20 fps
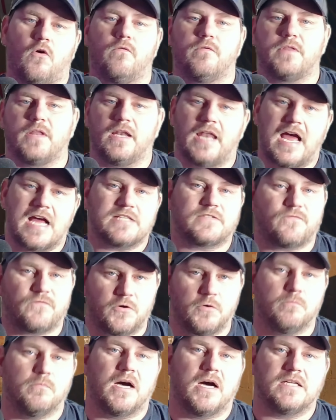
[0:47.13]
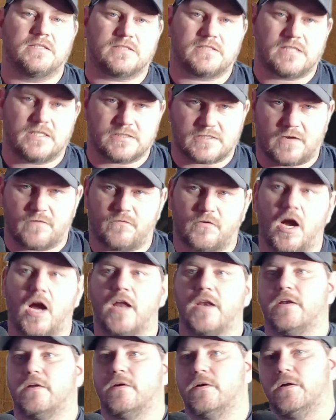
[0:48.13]
over the last few months since I've
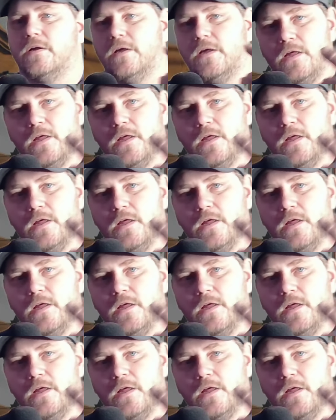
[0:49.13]
gotten a,